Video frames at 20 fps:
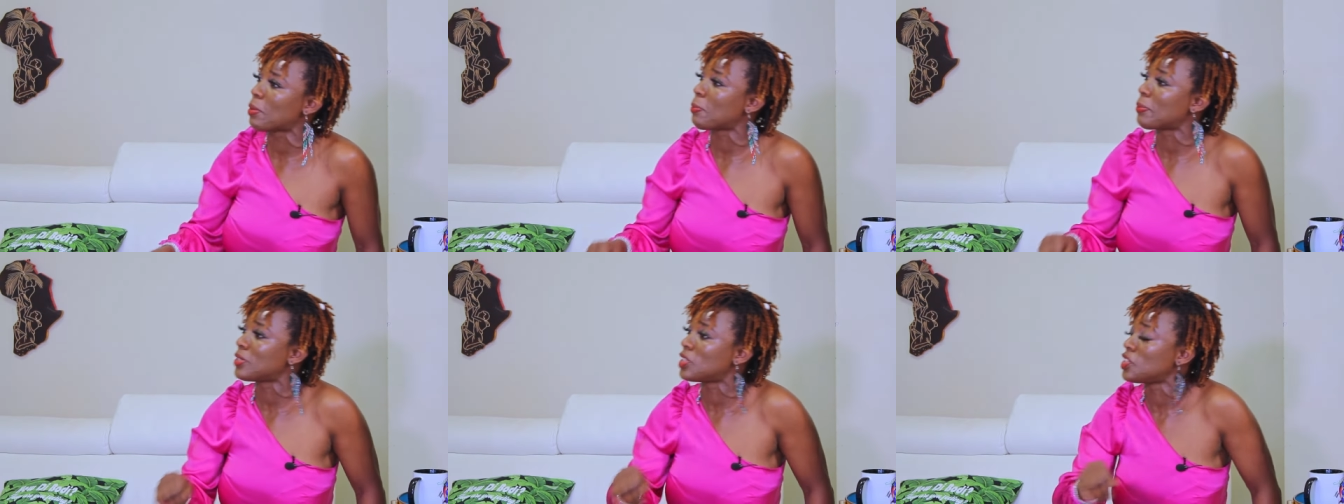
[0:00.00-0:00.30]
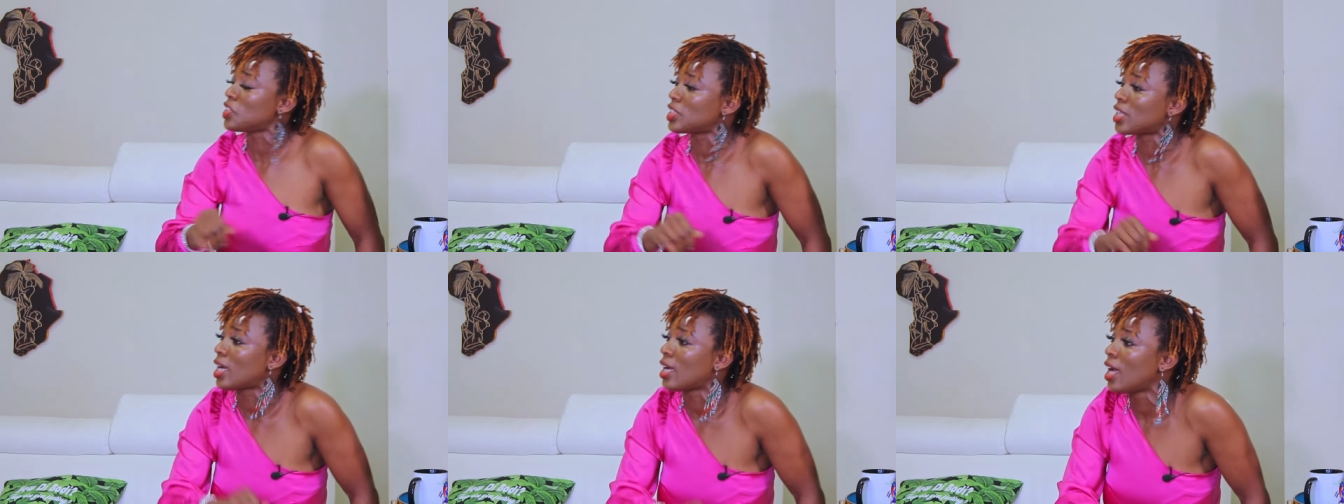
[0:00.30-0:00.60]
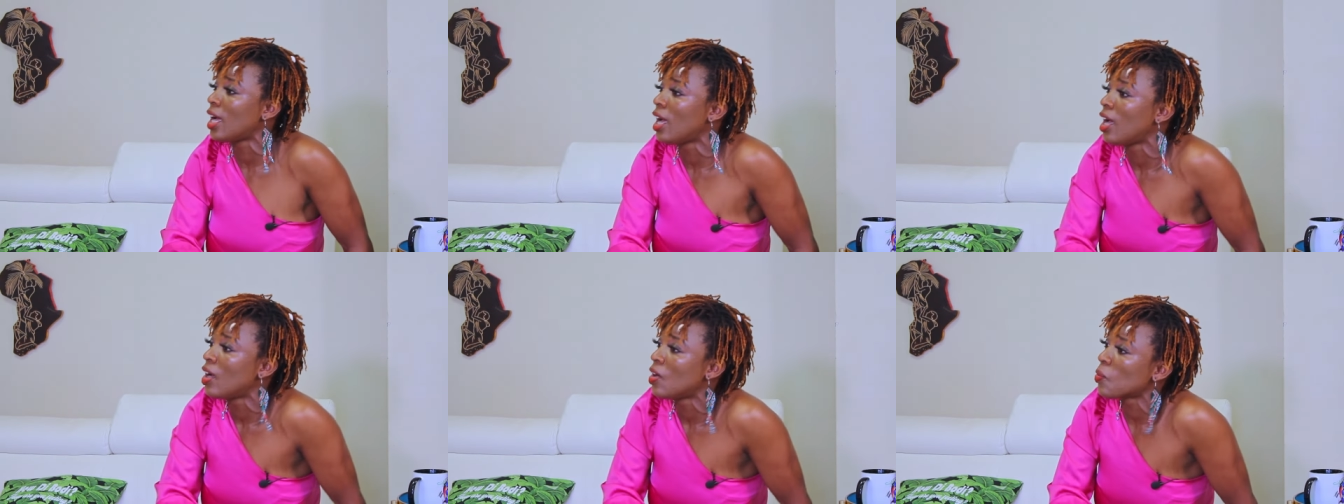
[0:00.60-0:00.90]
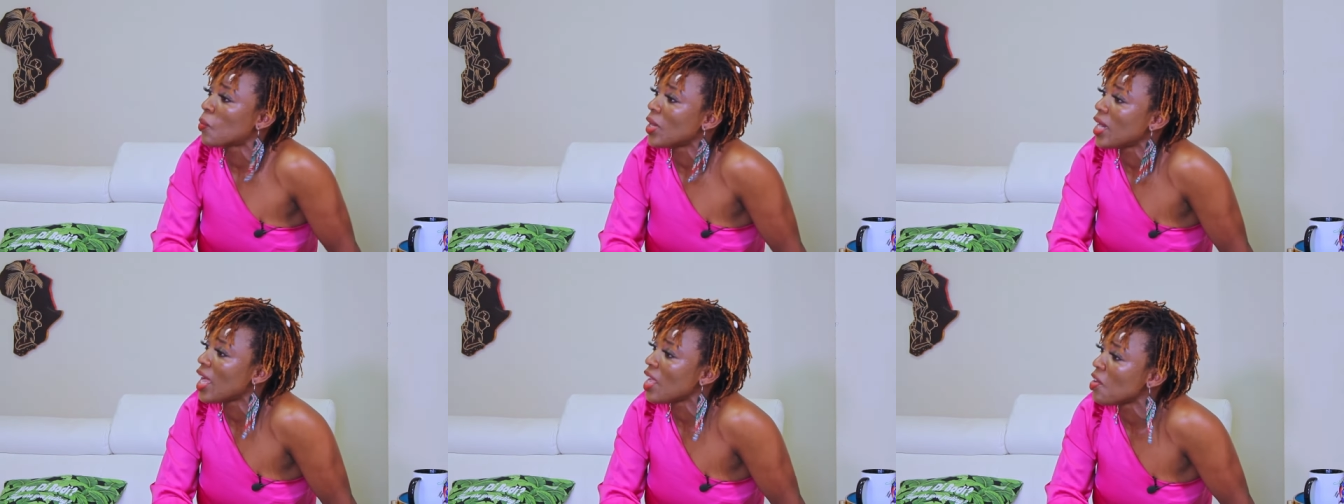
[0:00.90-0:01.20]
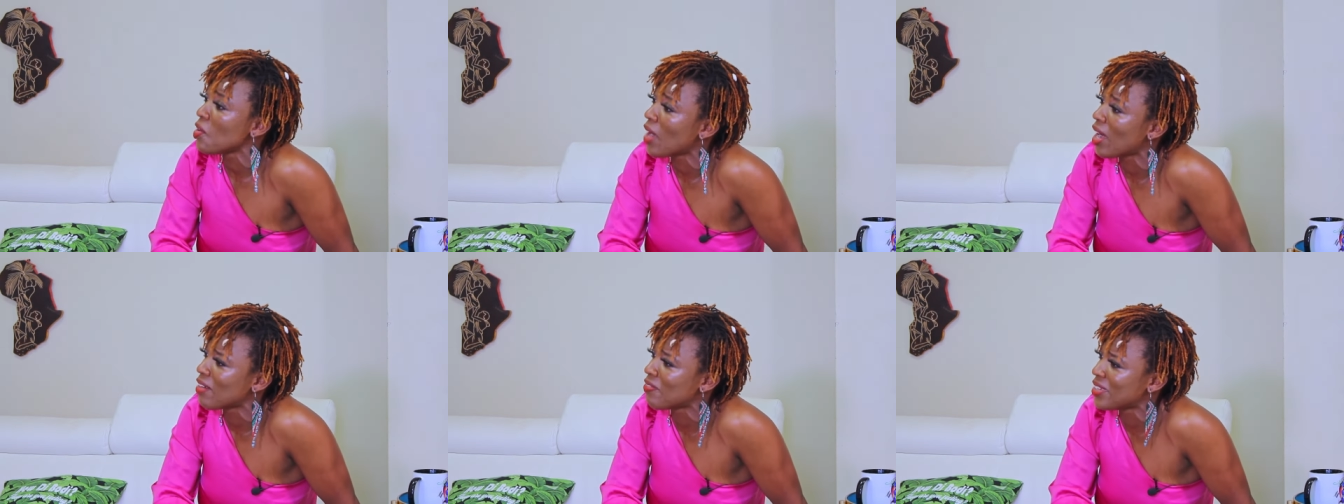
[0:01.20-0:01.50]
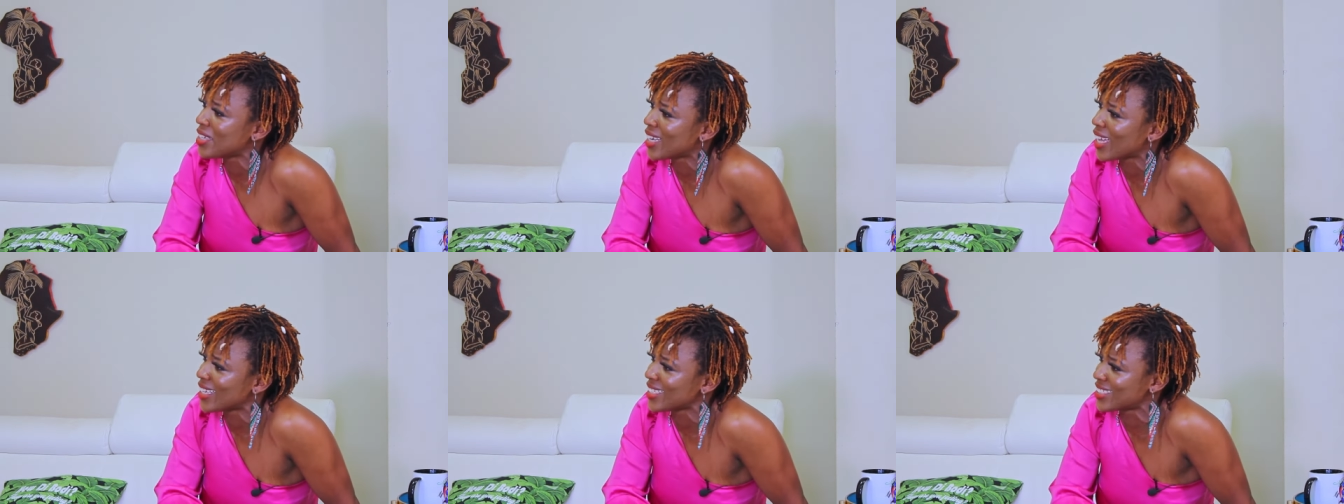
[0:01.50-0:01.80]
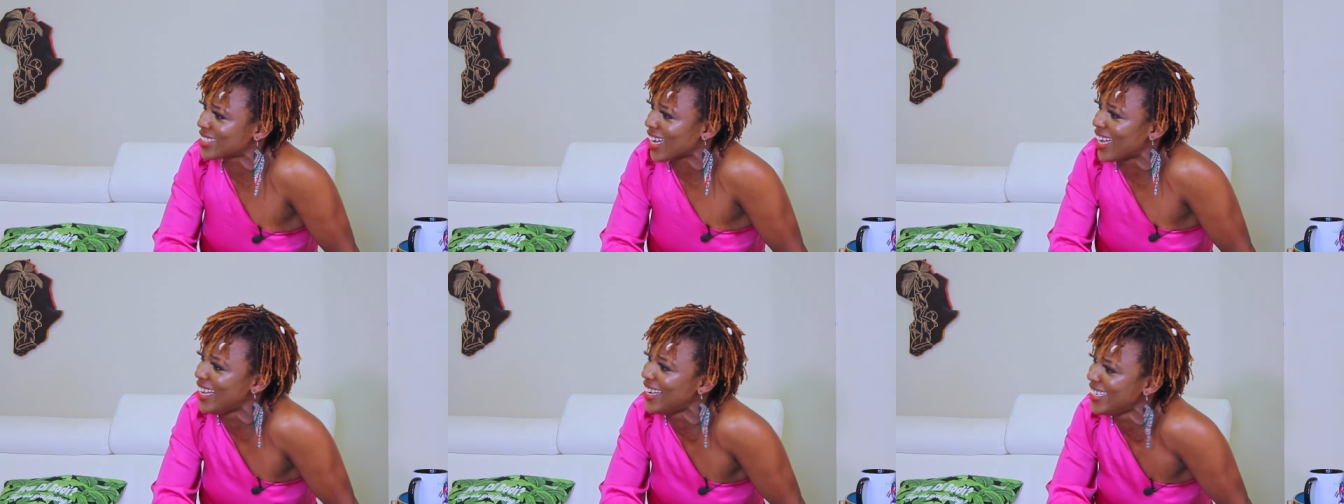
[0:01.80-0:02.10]
but Patricia, when are you having that
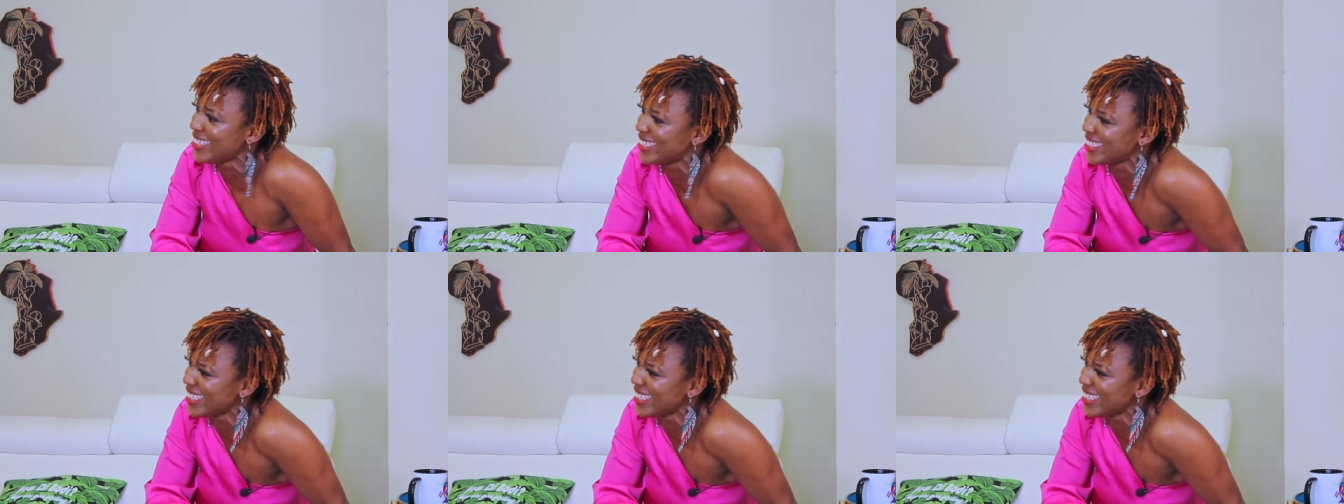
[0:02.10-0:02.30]
child?